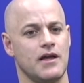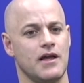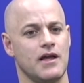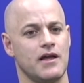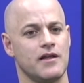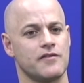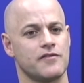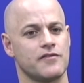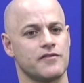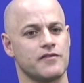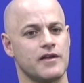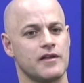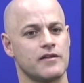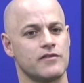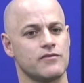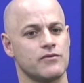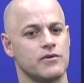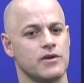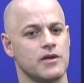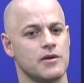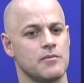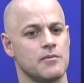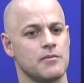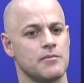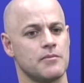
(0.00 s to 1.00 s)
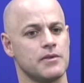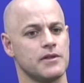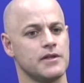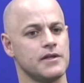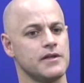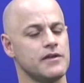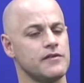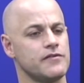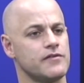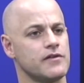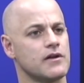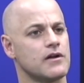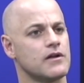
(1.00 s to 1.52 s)
and said to him,
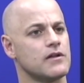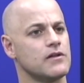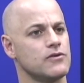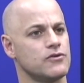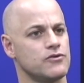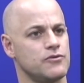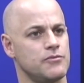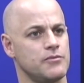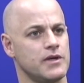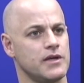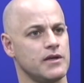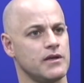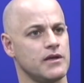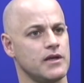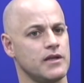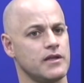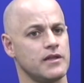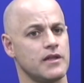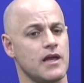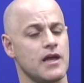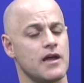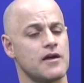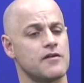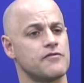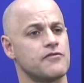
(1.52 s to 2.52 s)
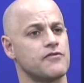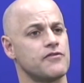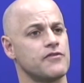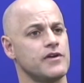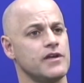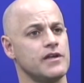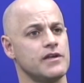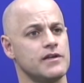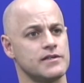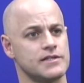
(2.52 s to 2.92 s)
please include me in every